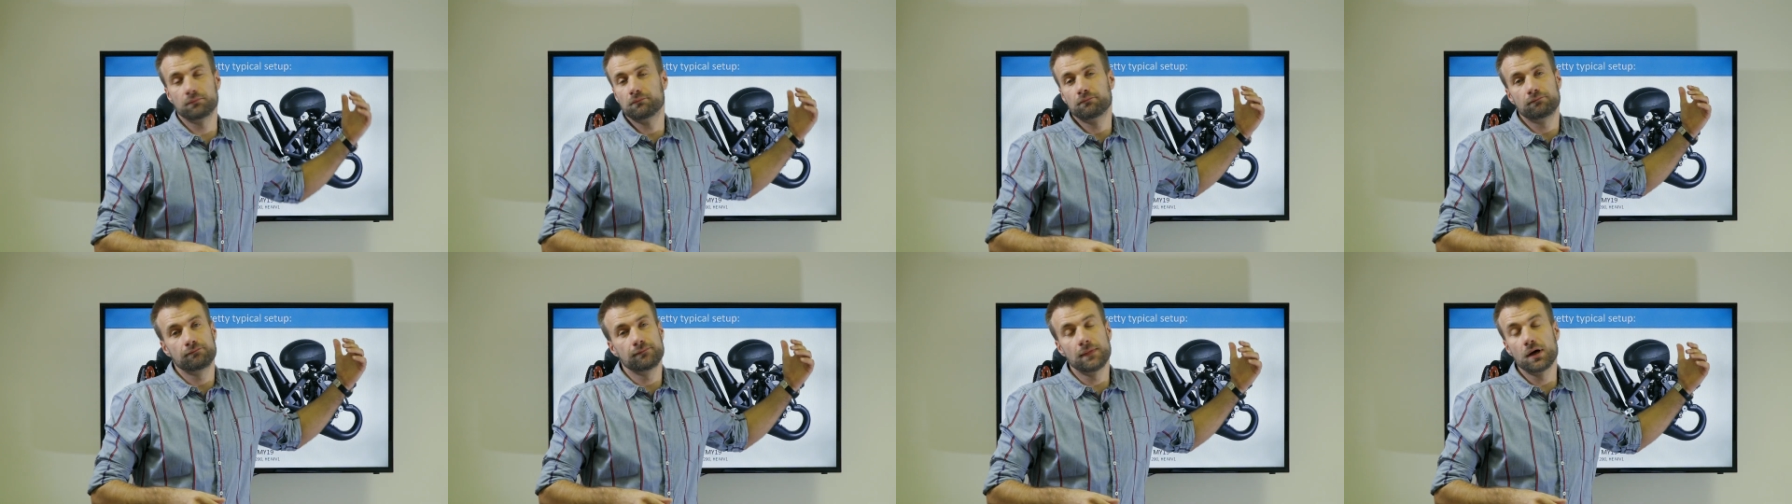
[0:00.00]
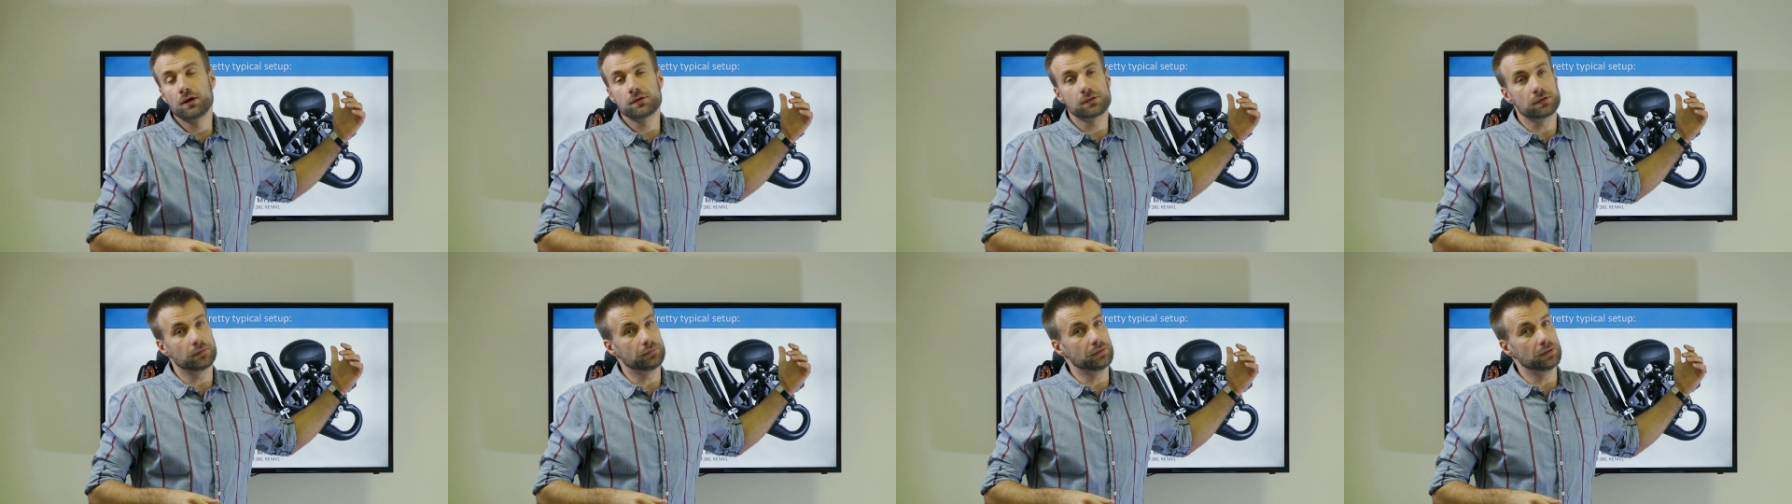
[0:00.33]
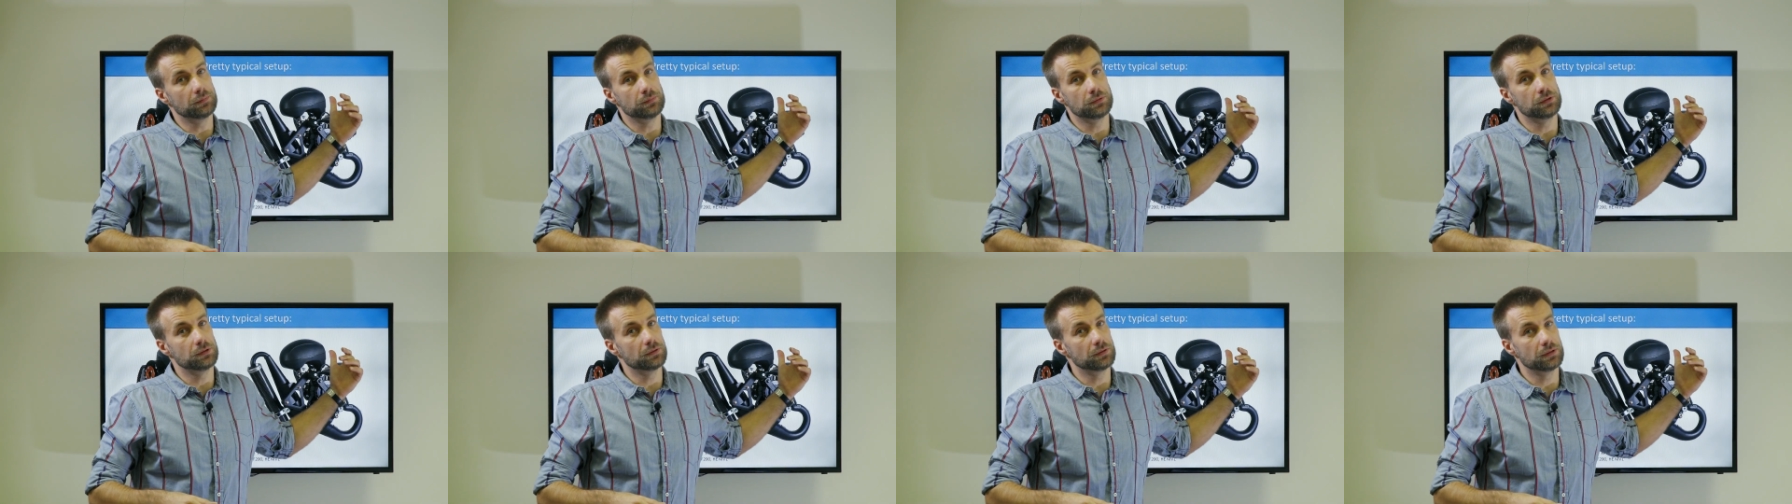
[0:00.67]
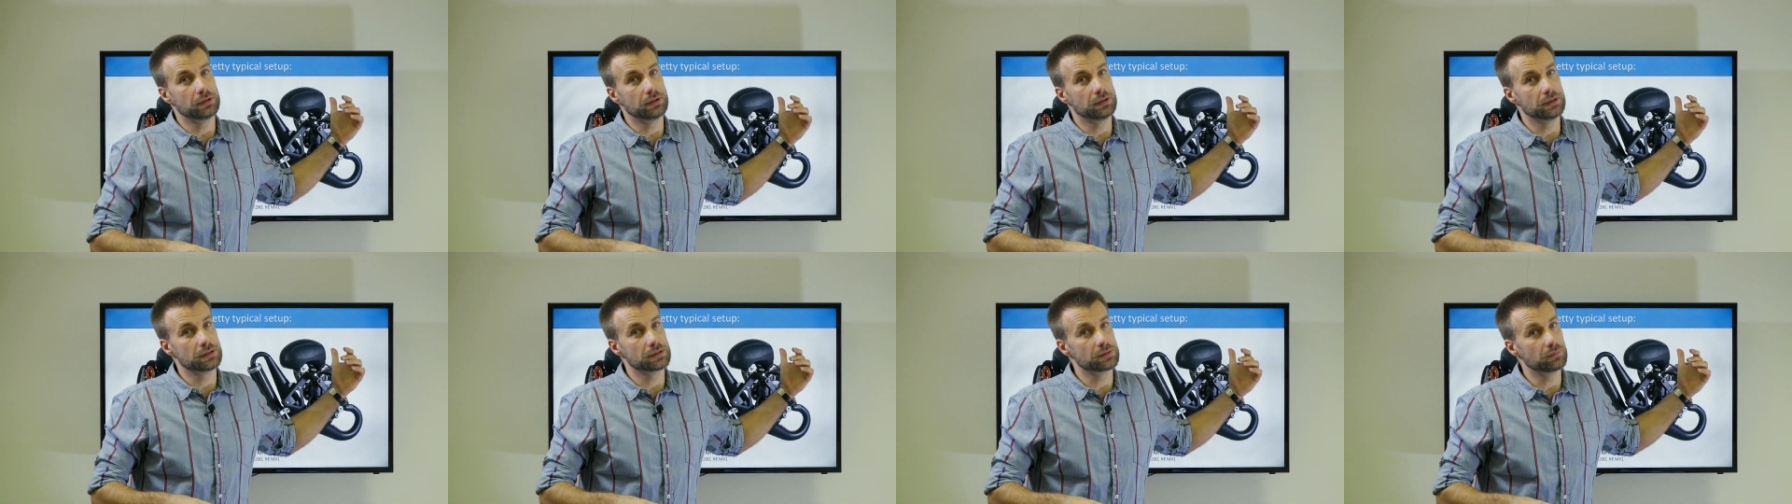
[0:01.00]
most of them do it
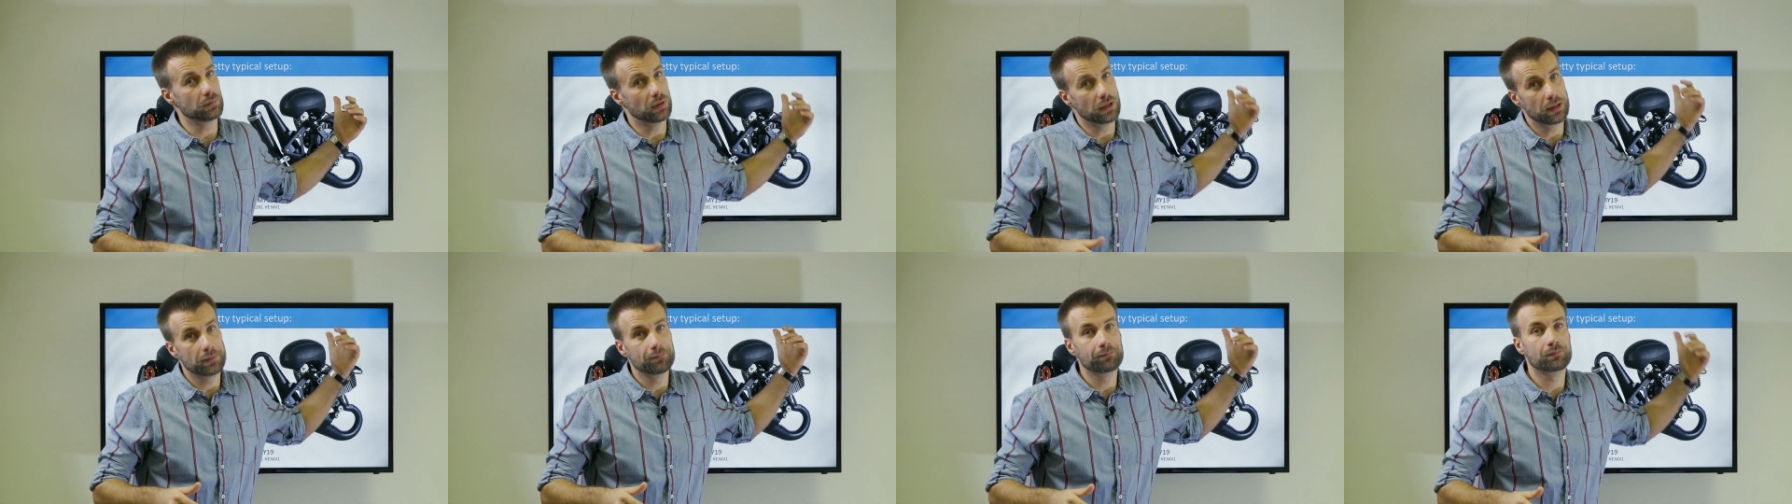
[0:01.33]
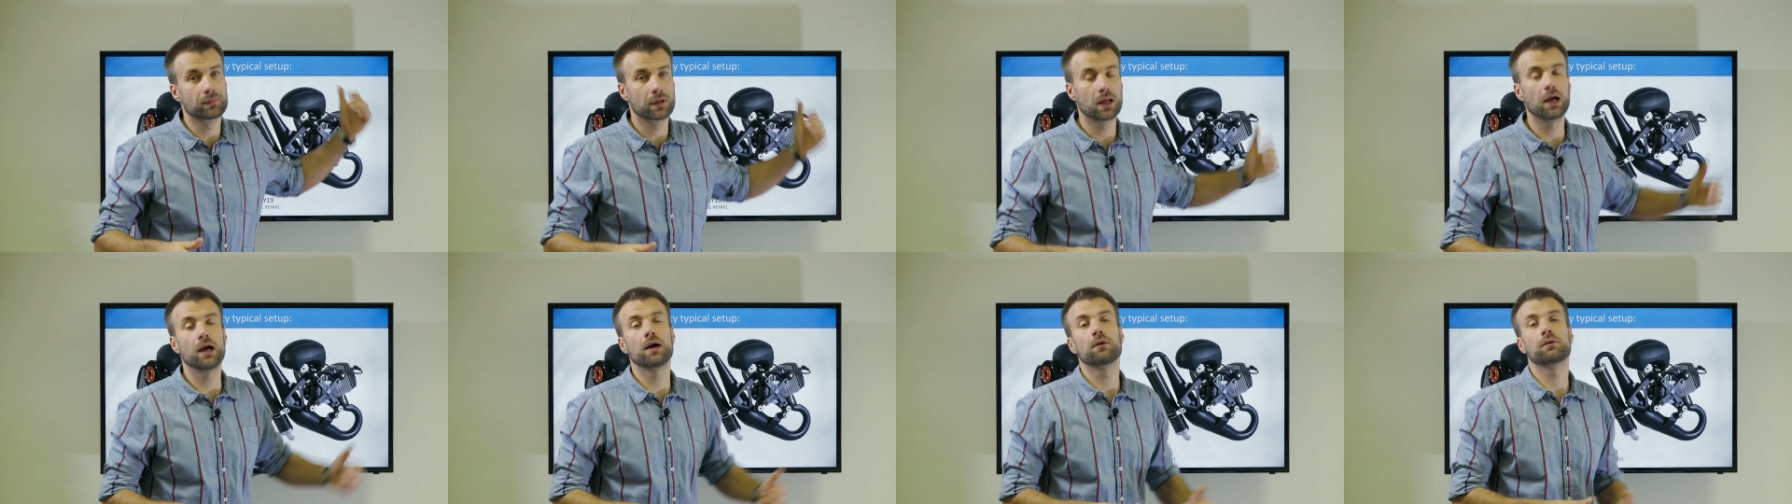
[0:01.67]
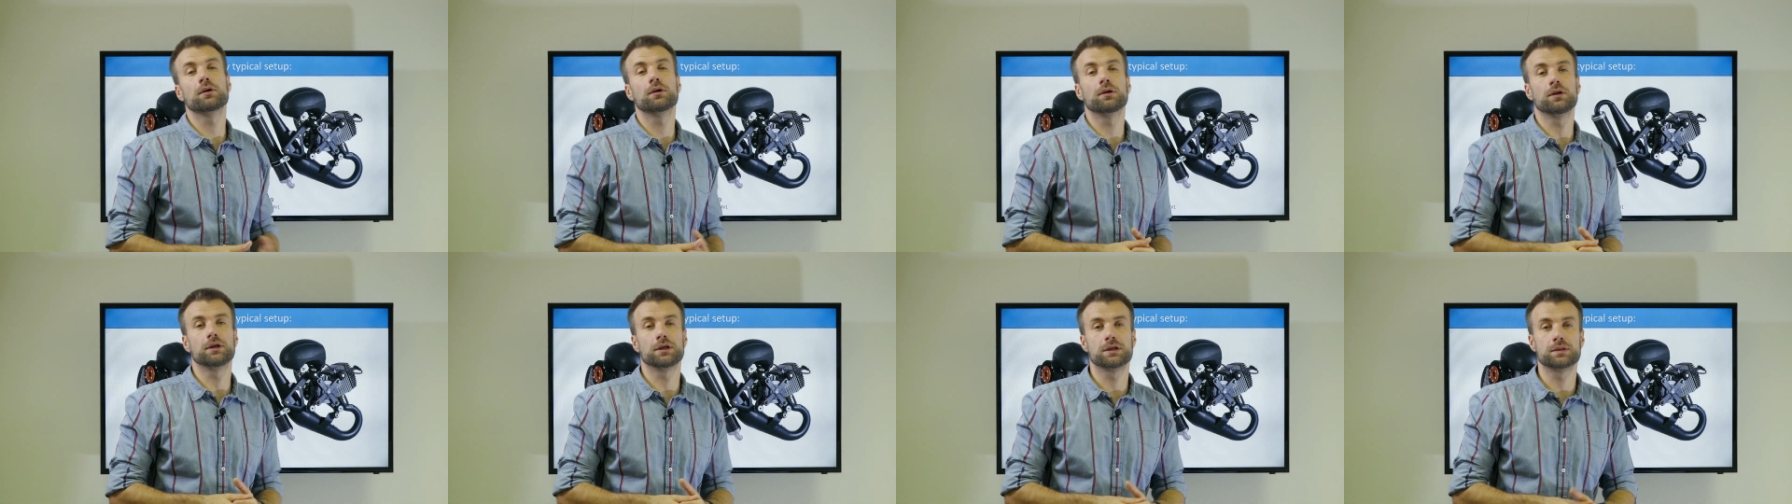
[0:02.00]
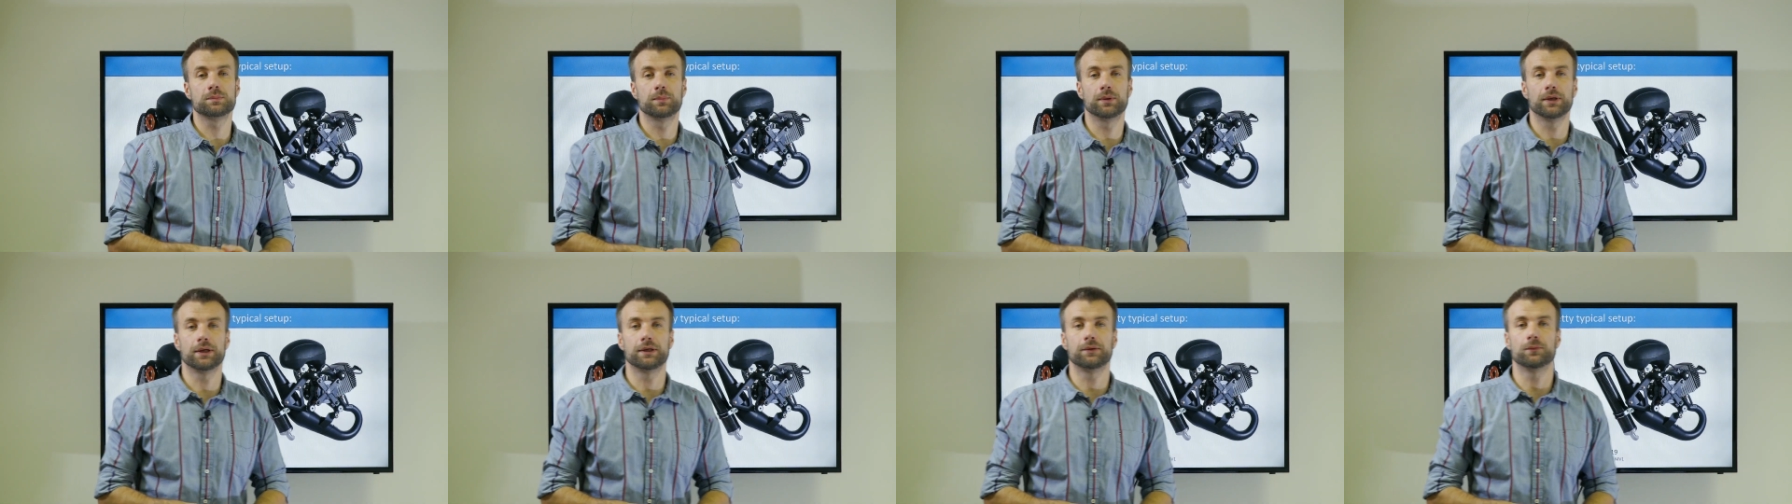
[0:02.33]
this way. I'm gonna
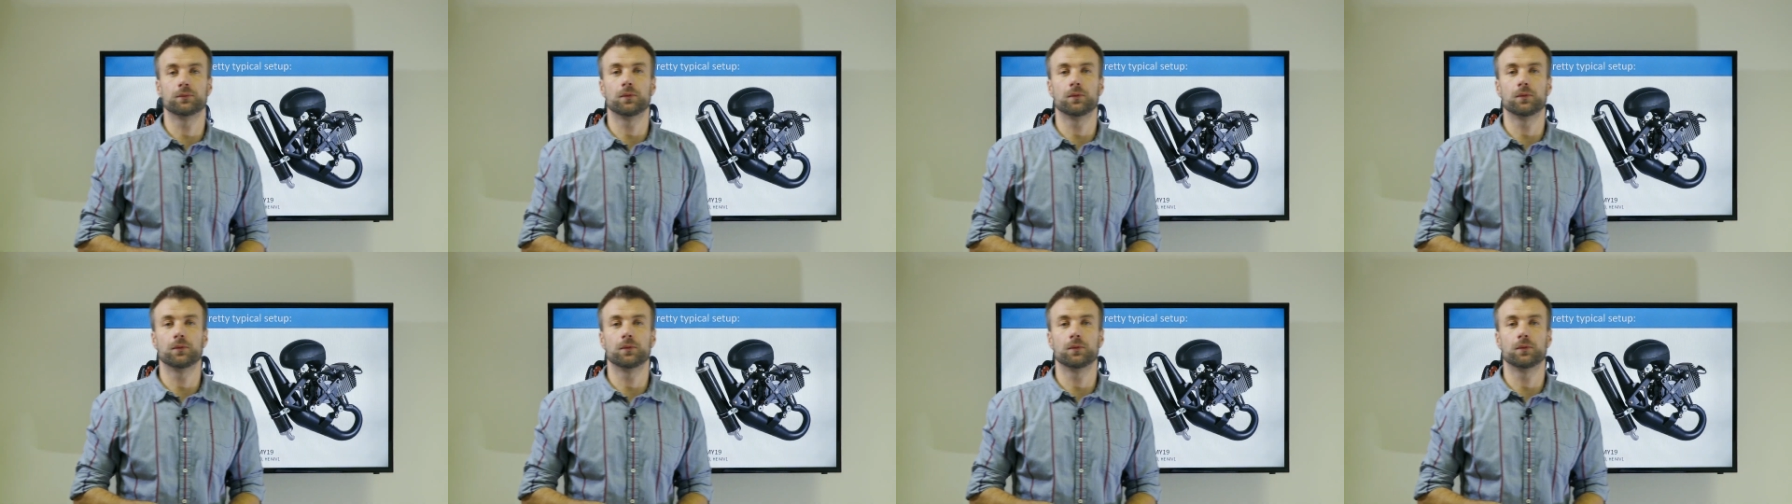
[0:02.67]
explain